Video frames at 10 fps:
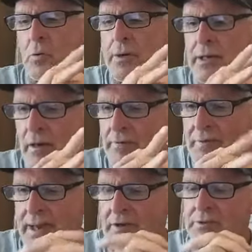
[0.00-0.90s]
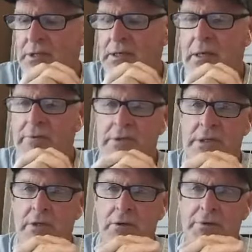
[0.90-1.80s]
20-hour fasting every
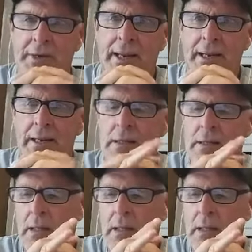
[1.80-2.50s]
single day.